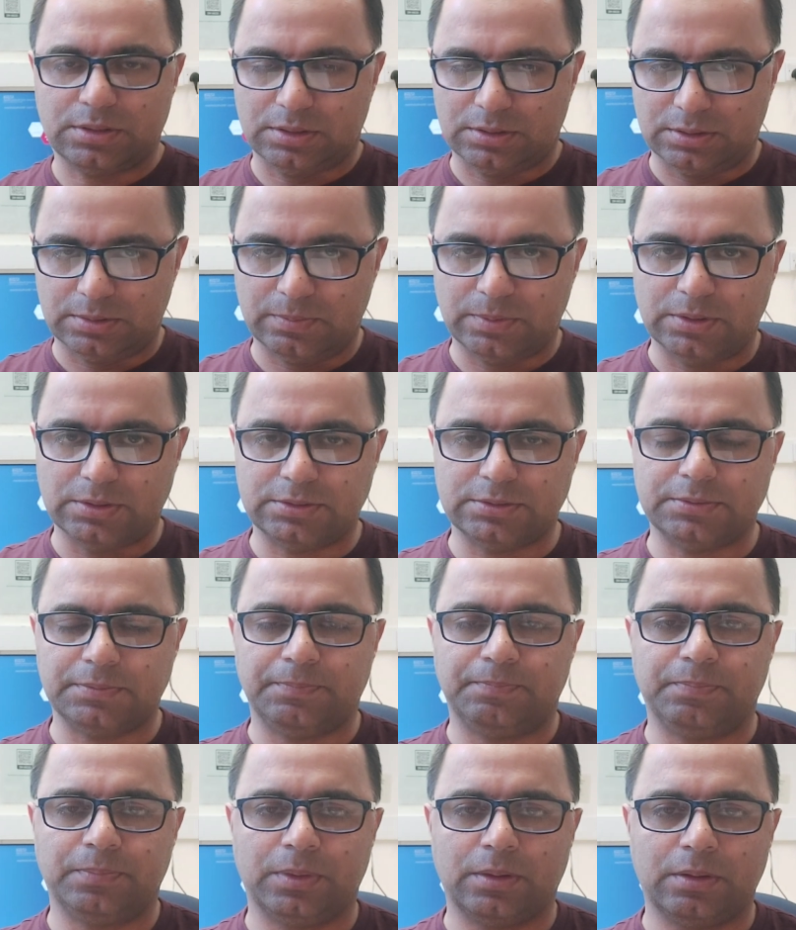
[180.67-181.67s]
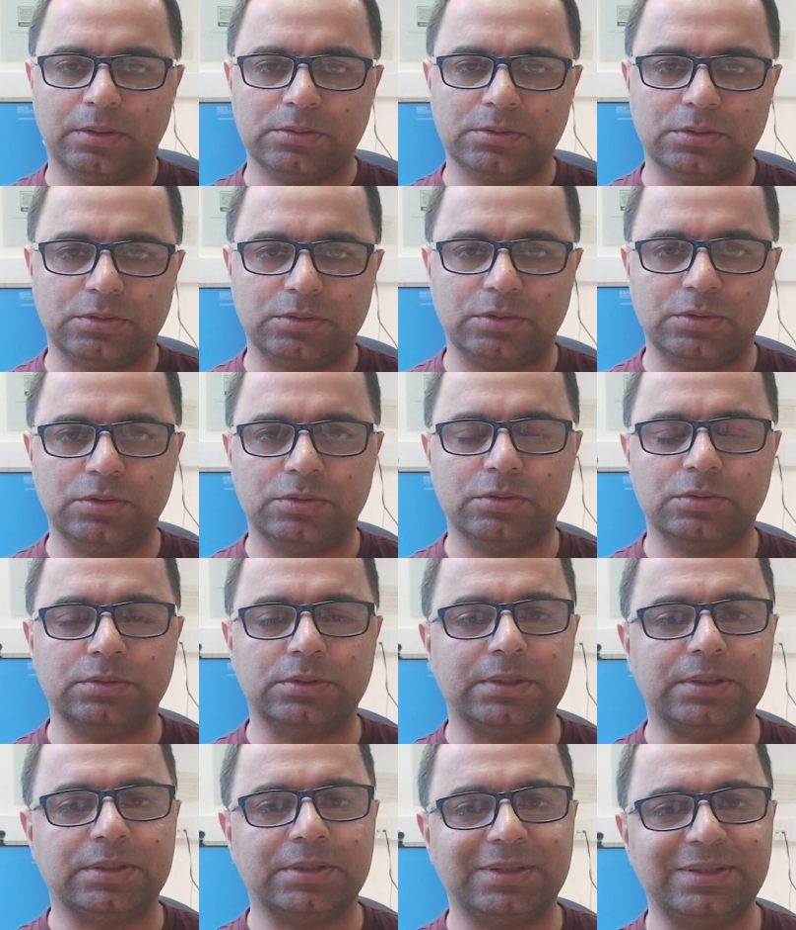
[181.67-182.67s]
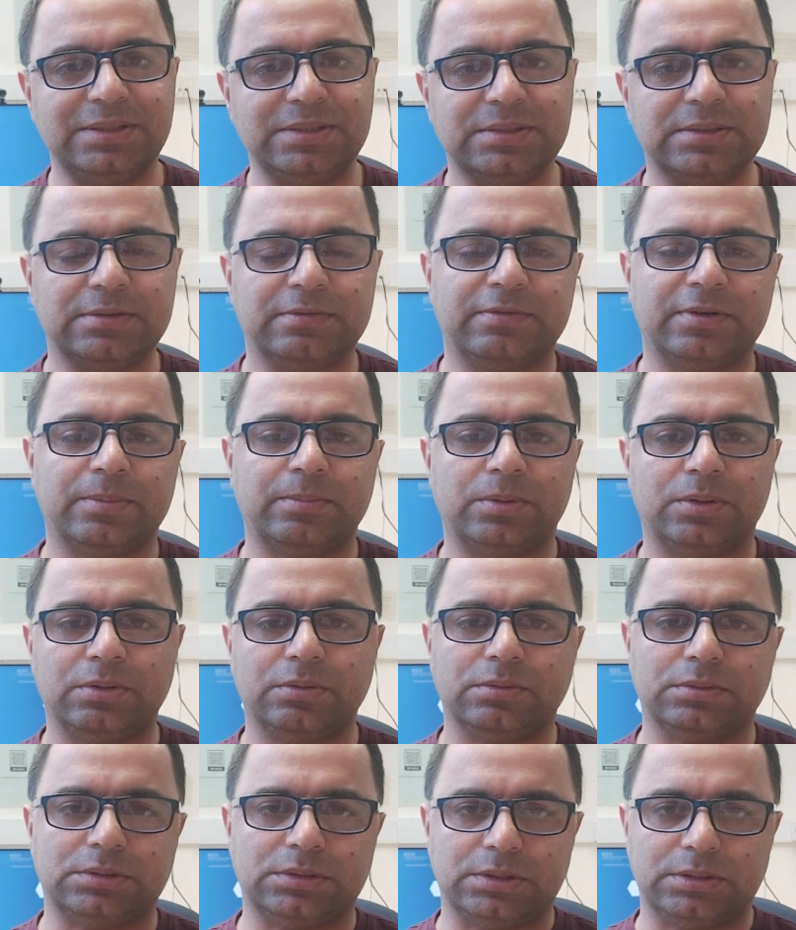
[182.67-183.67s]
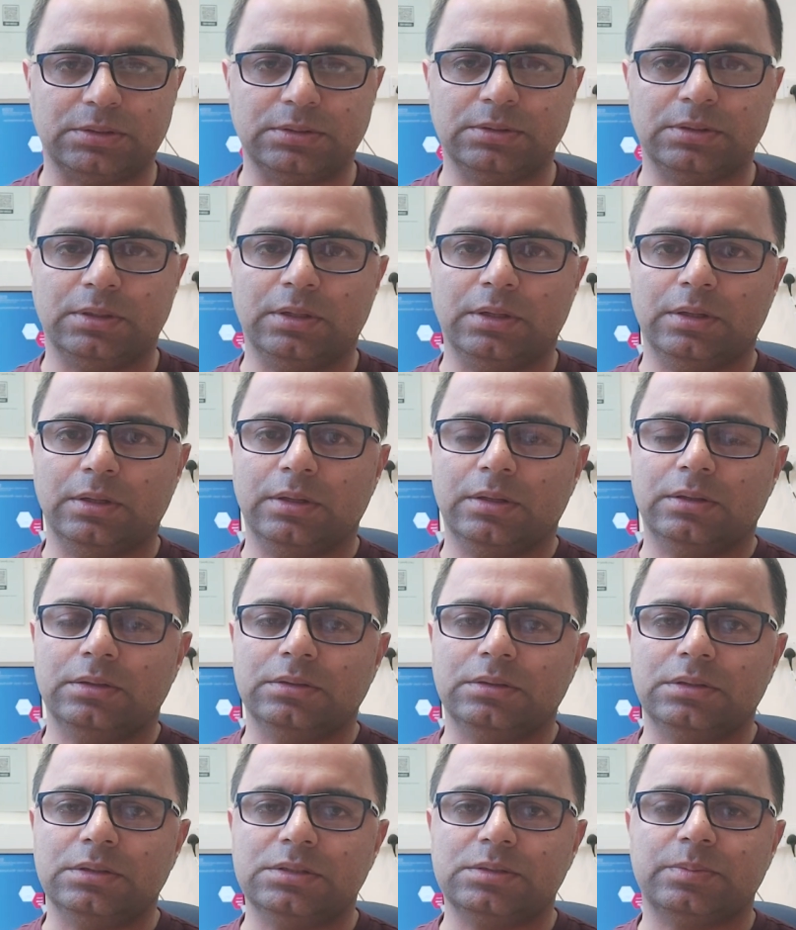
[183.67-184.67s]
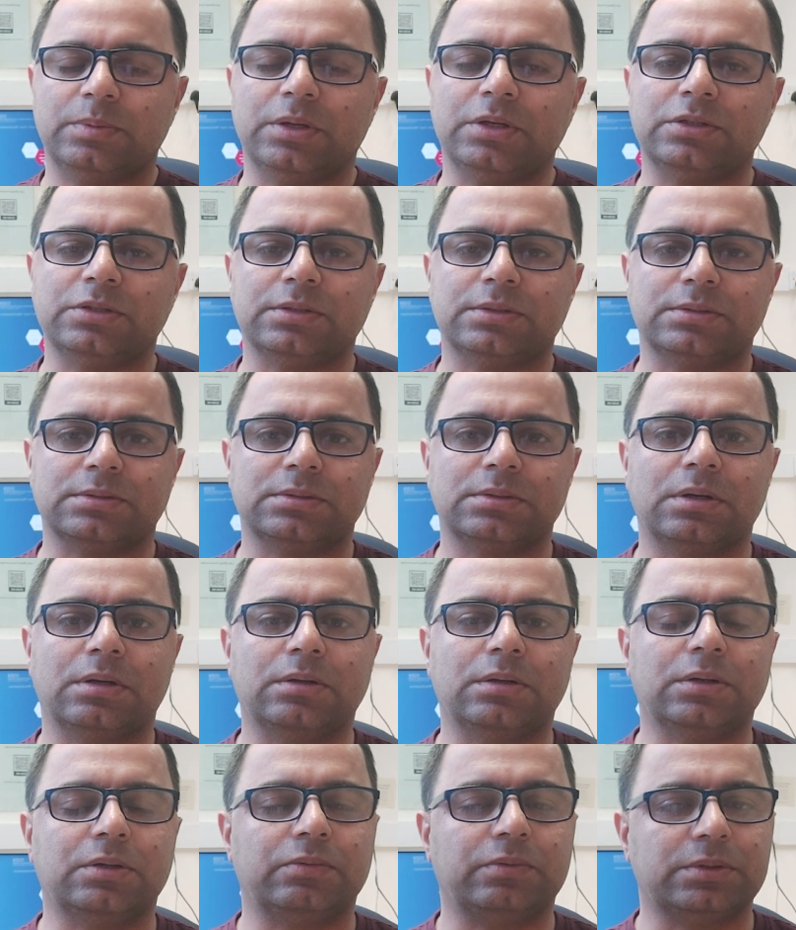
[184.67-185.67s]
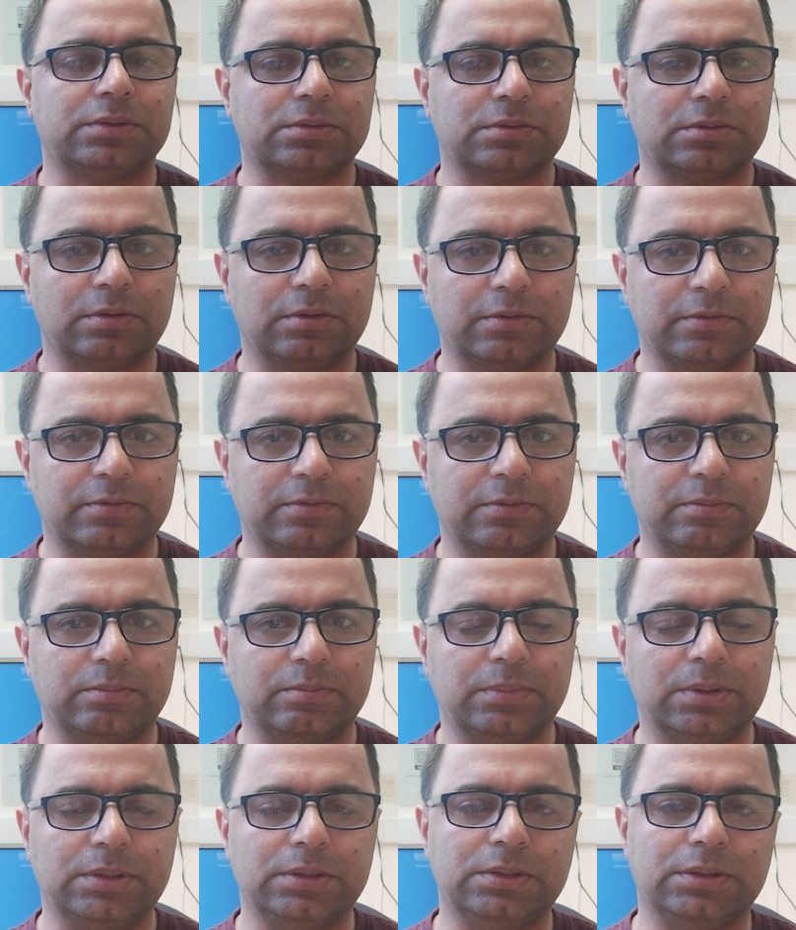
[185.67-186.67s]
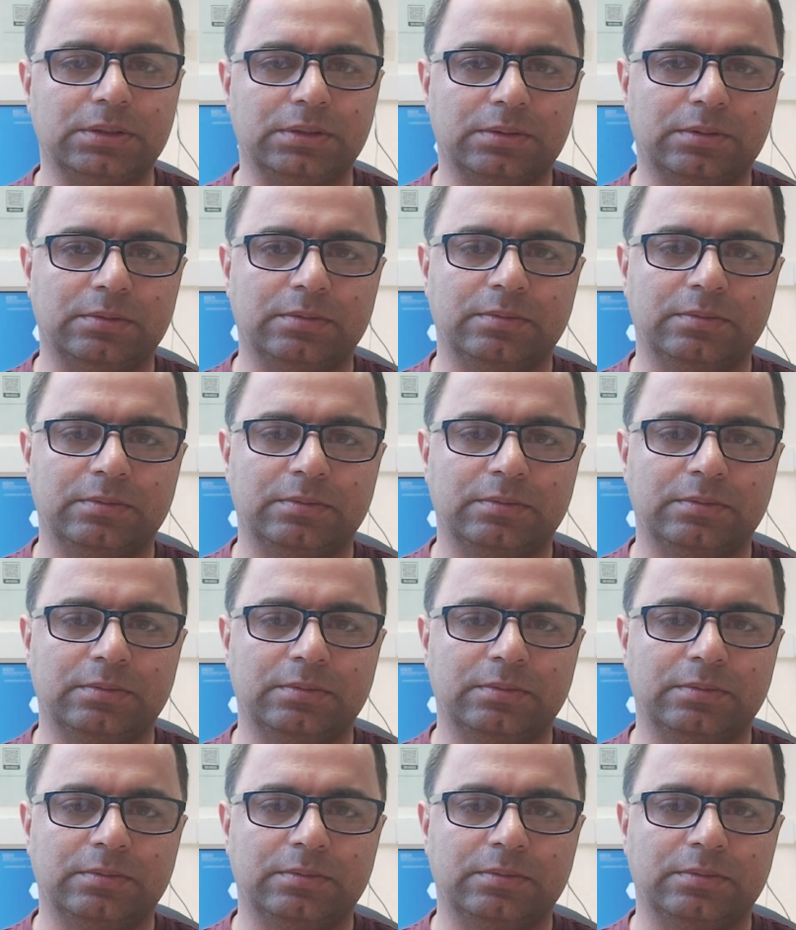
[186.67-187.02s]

in the patient. So due to decreased fibrinogen, these patients are at risk of bleeding.